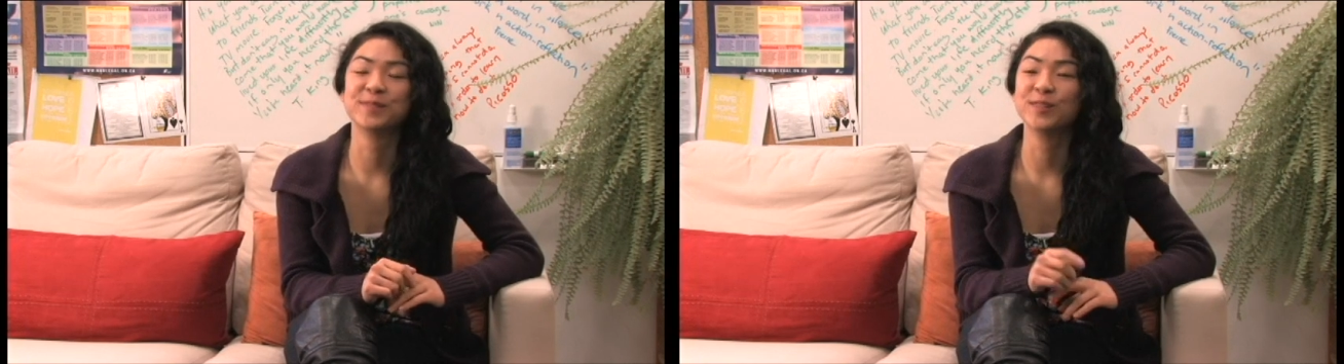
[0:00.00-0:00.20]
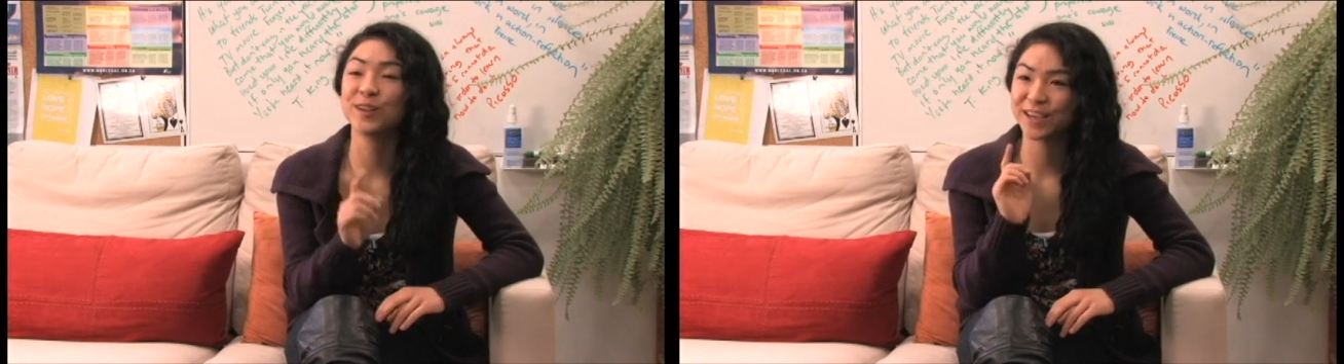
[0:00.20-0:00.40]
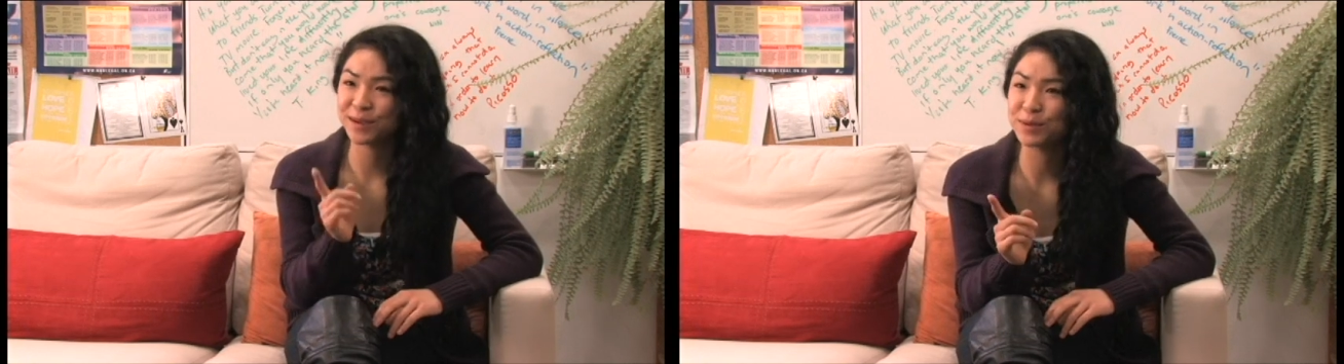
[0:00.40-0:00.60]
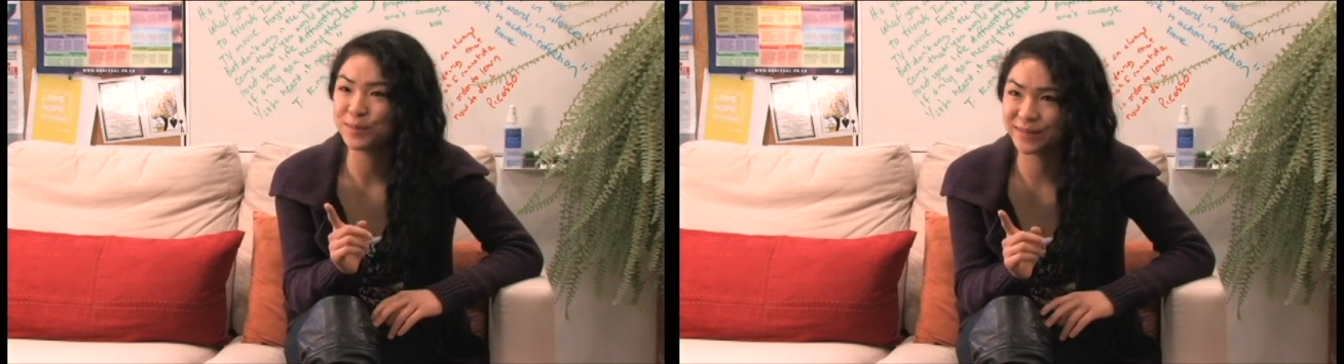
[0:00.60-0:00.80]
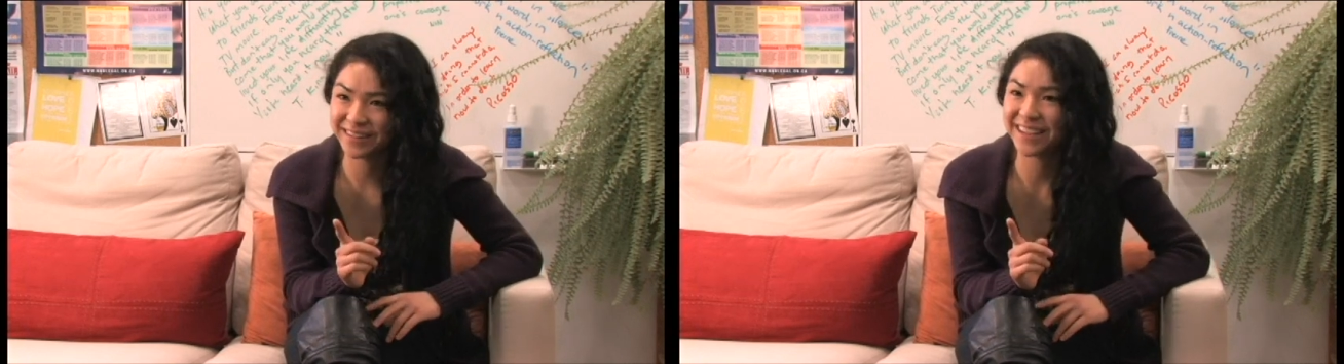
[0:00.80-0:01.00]
looking
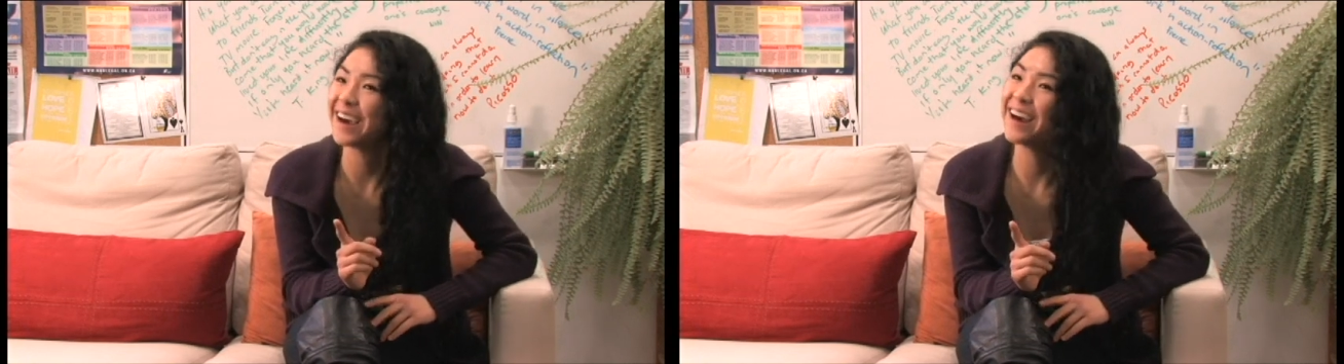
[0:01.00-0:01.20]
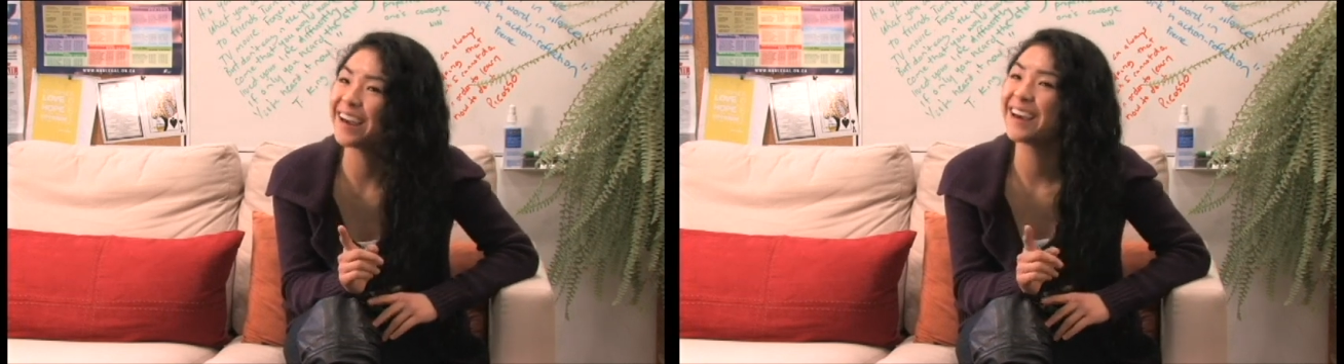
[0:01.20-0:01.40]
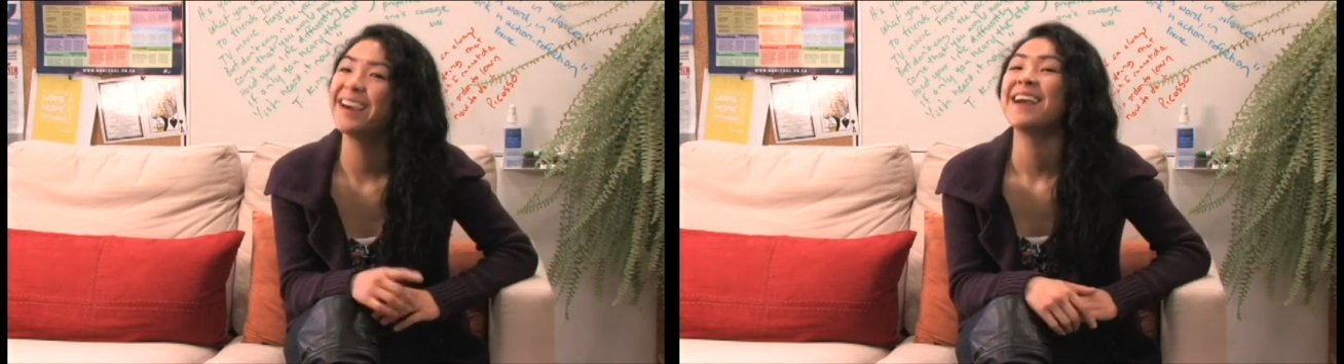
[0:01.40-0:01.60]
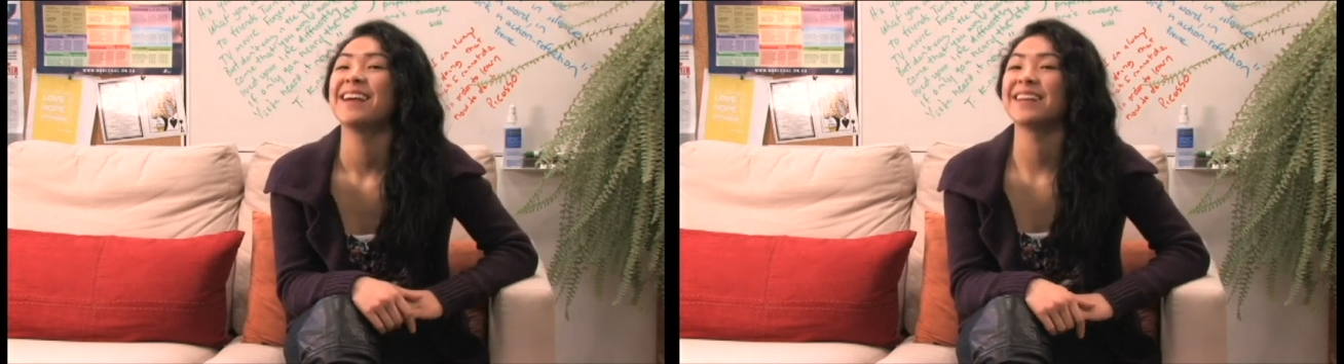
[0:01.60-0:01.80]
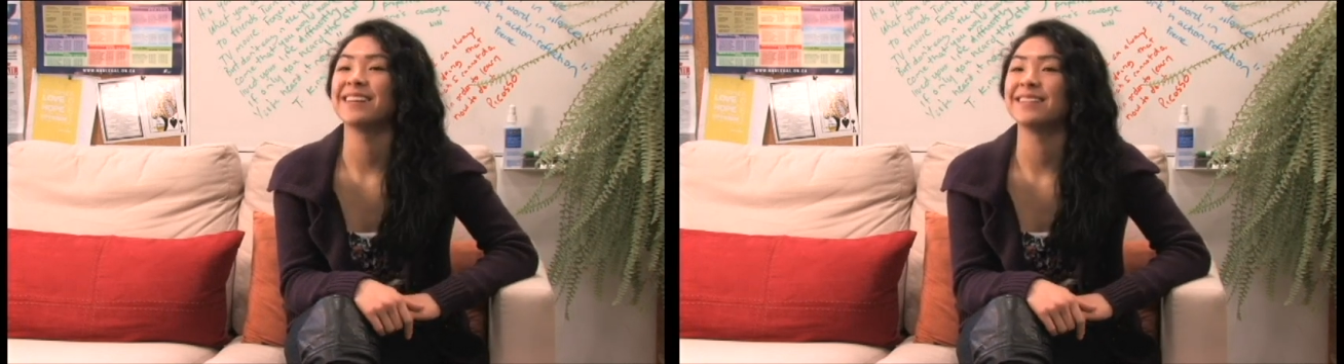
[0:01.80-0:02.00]
people in the eye,
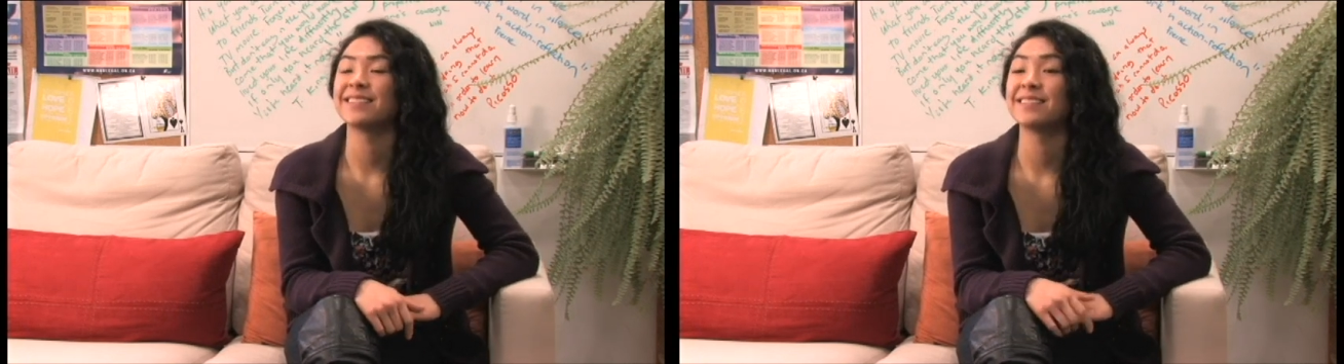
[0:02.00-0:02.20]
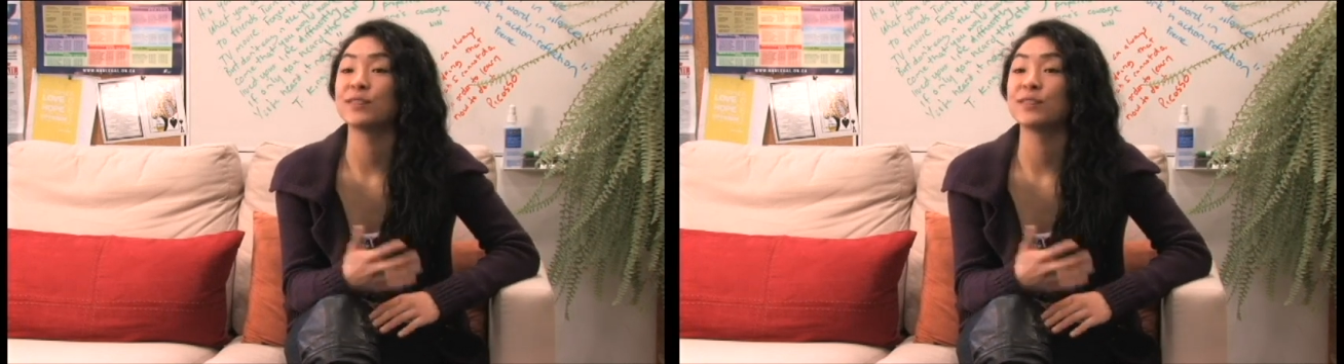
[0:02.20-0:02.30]
because